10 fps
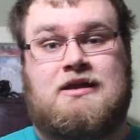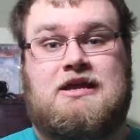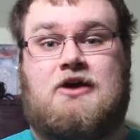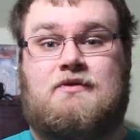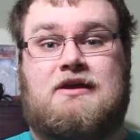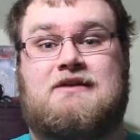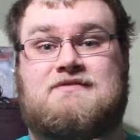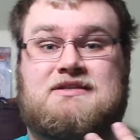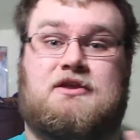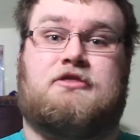Now, that
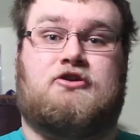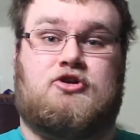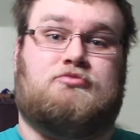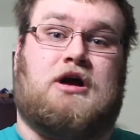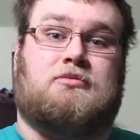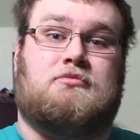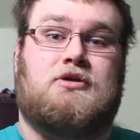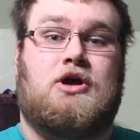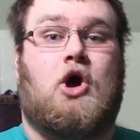gives us a third problem.